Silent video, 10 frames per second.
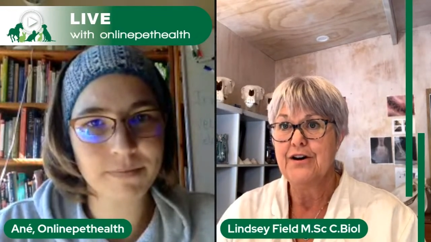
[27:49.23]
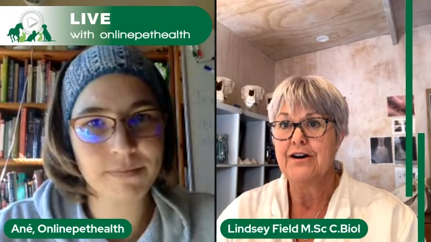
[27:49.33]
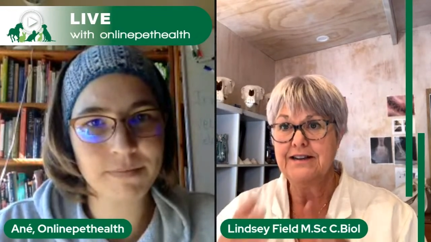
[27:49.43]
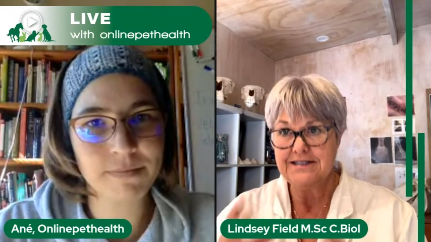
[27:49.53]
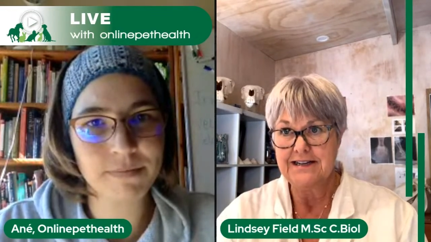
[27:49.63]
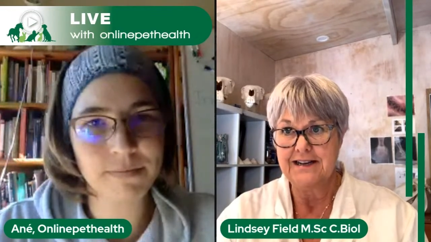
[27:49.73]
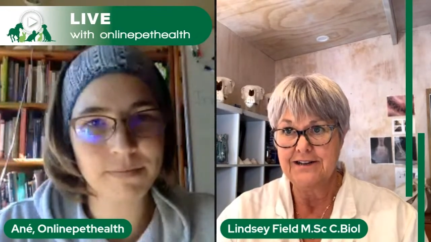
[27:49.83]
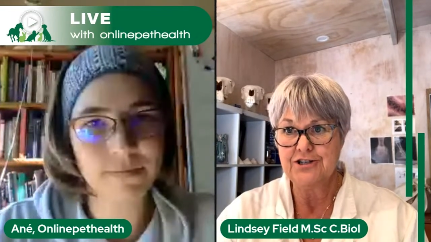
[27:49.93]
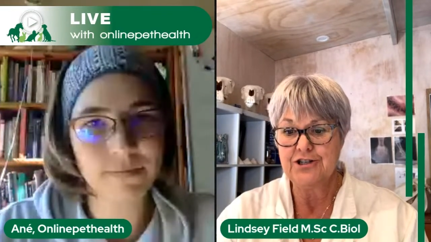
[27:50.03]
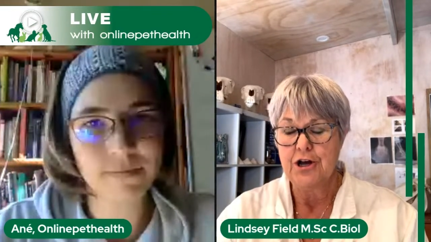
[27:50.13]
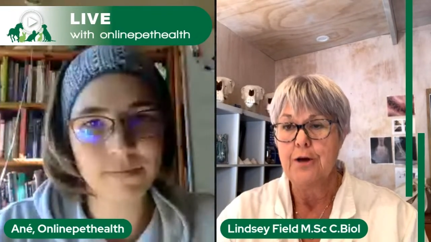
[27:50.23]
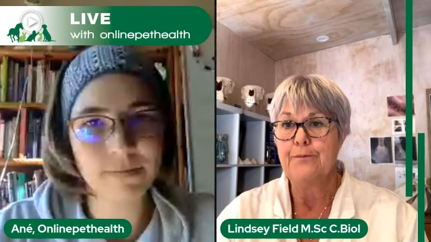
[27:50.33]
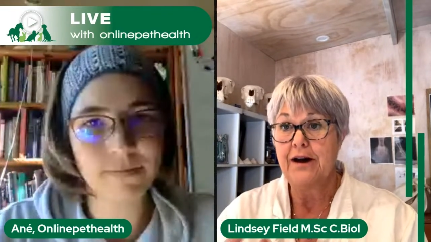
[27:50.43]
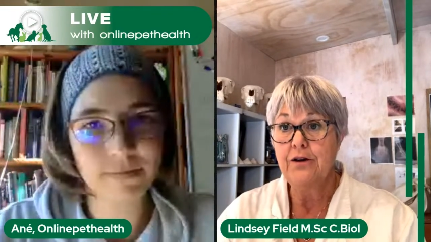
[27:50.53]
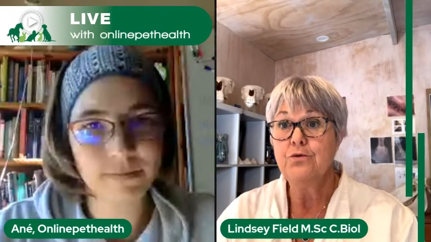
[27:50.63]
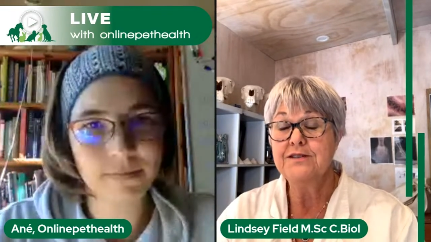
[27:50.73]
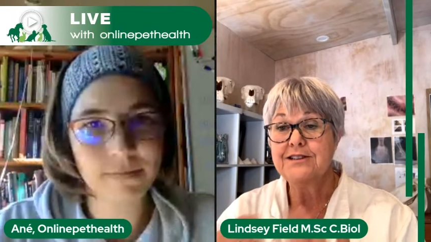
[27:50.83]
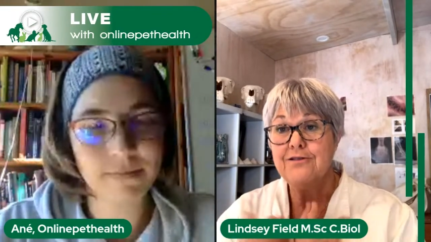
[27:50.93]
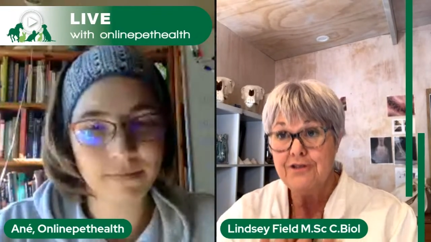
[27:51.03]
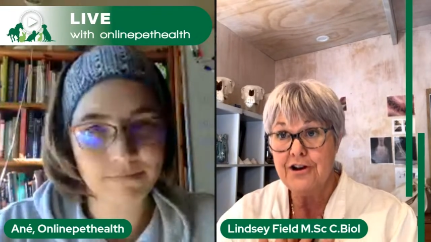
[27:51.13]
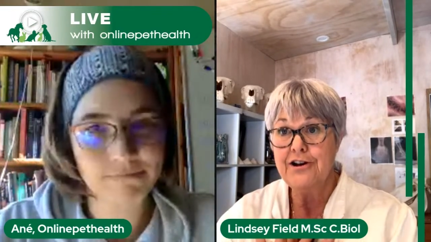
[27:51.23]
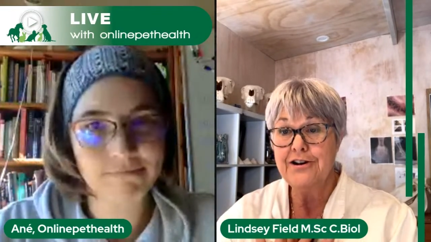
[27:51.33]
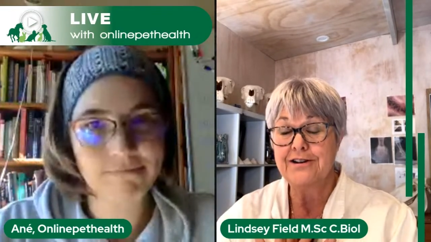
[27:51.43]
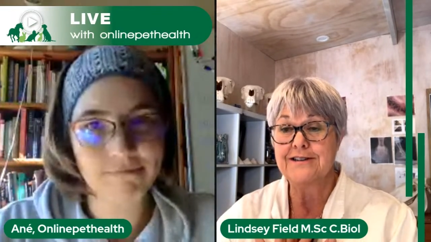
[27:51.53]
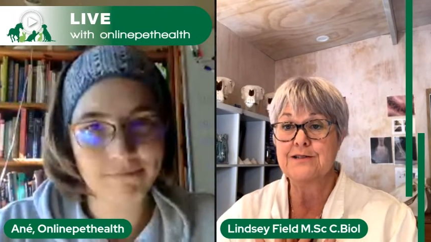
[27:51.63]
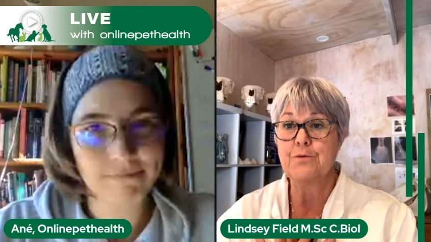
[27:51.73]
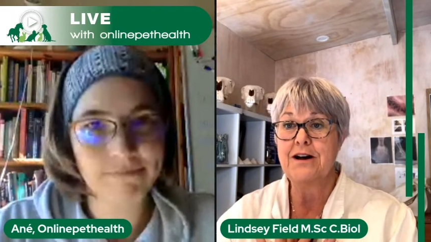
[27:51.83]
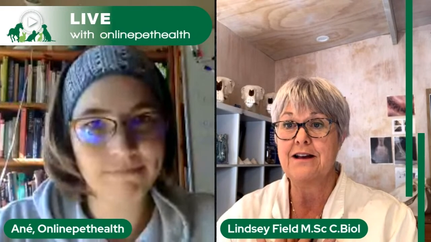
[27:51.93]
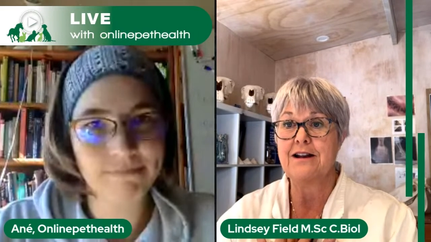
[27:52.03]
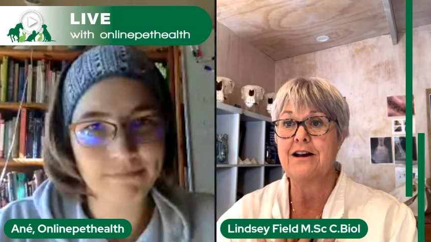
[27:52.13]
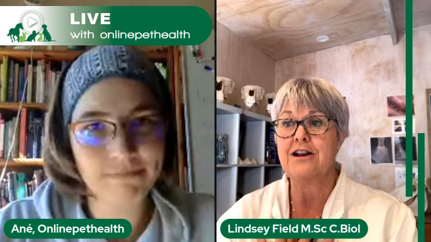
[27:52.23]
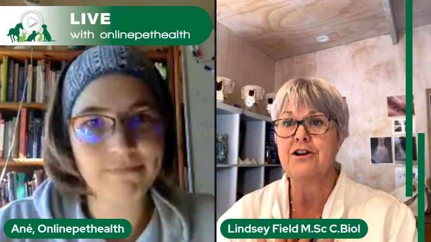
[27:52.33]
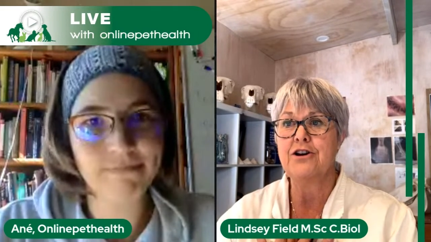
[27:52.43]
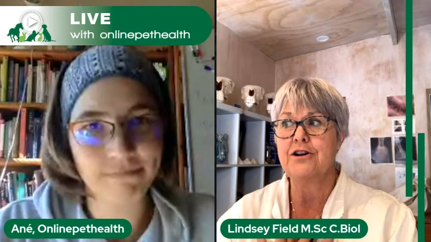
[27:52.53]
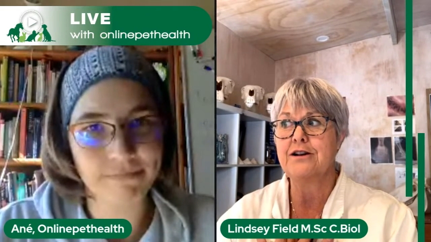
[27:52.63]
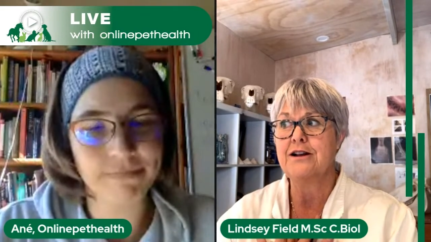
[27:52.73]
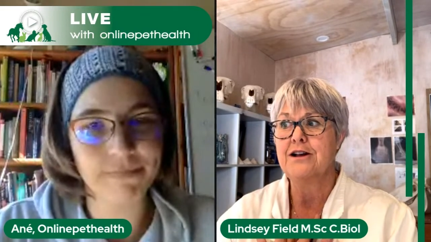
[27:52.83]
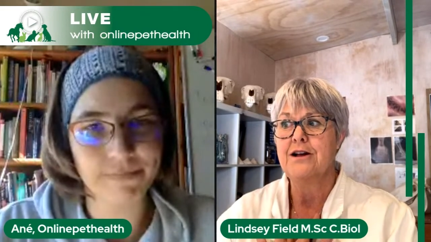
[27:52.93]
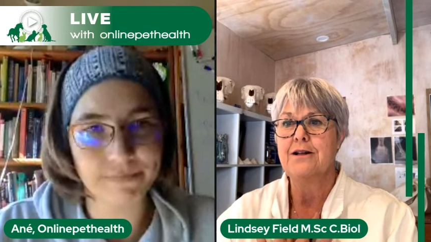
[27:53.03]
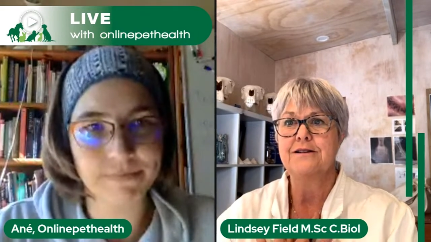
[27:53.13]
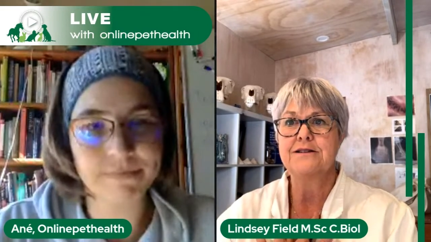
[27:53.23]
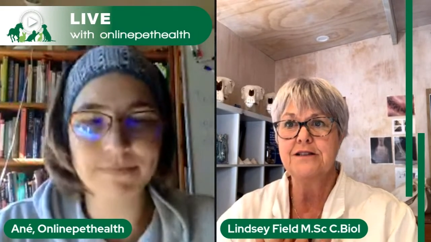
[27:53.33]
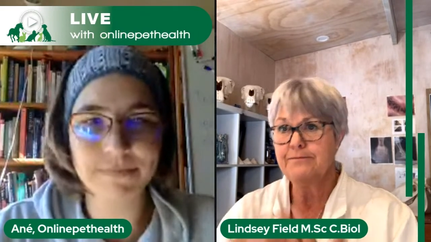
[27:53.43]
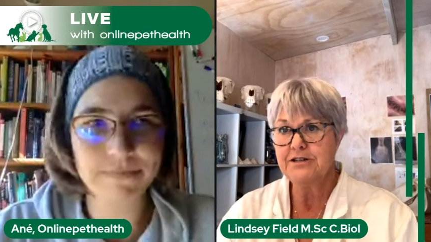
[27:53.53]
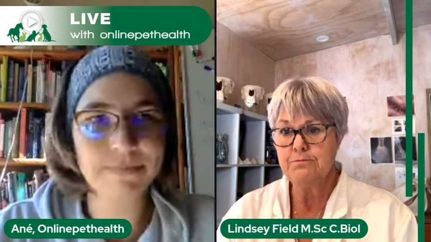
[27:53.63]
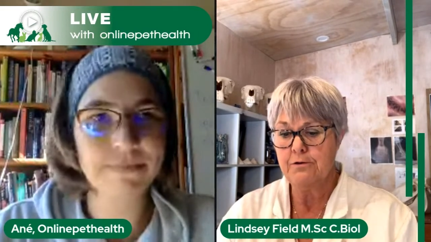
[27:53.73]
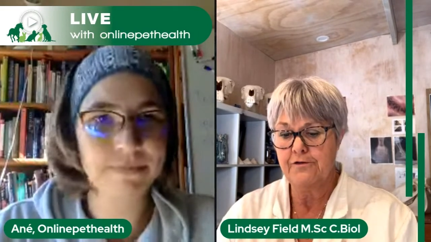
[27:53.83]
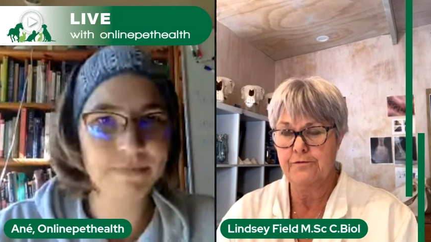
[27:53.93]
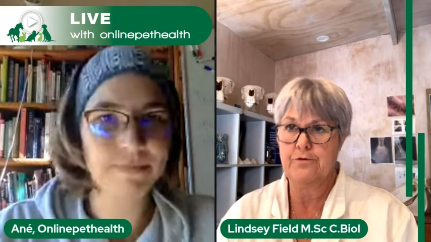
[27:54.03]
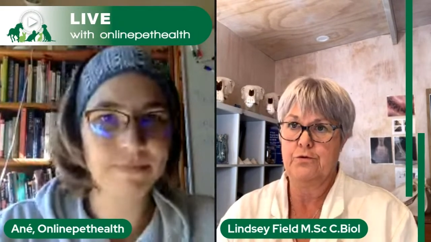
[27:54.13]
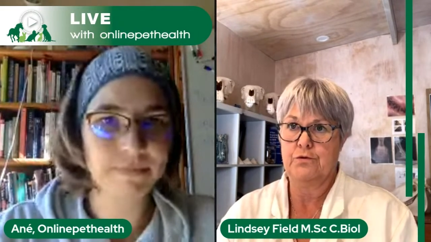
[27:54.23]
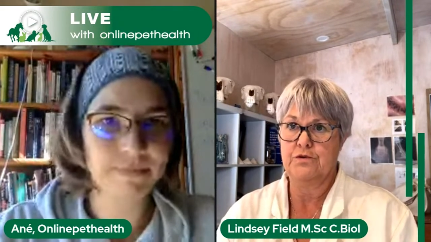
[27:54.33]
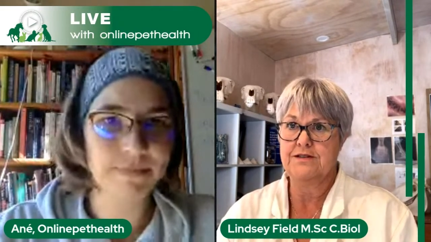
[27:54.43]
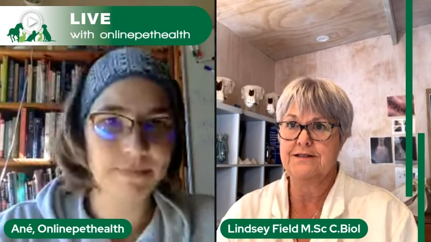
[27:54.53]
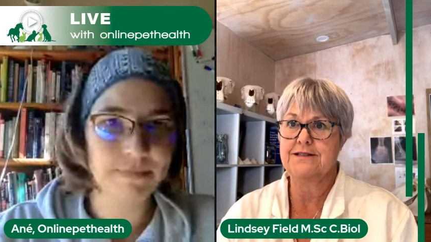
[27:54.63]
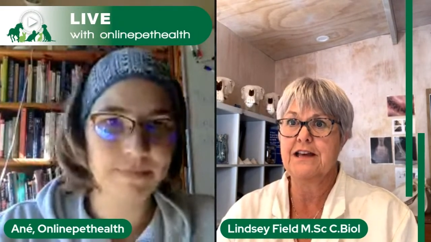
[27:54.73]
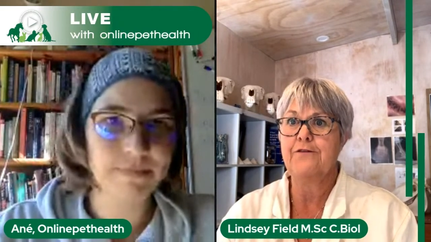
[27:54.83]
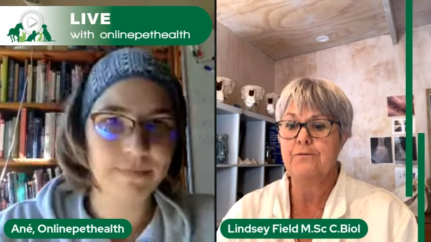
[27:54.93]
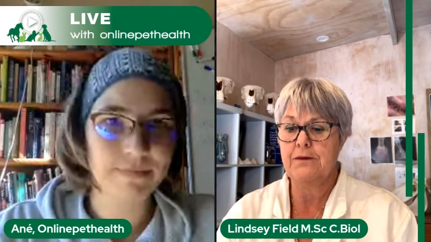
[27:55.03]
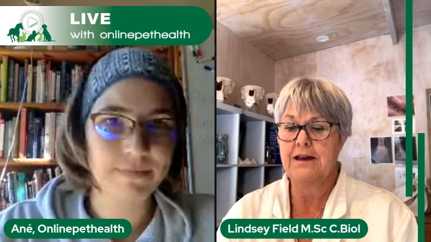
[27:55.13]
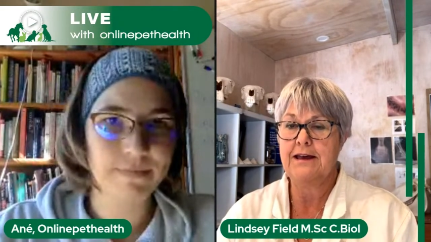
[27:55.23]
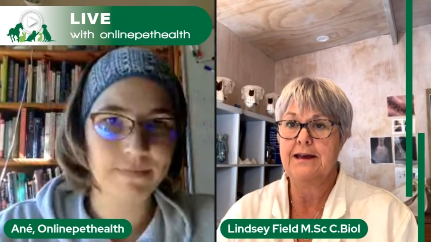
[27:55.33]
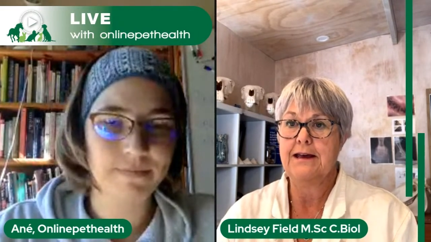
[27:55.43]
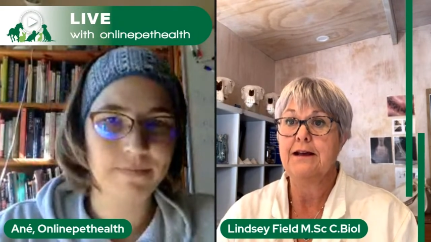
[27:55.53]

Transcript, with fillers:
Speaker 1: I teach, but I also learn as well. And I learn mm-hmm. so much more from the horse that's given me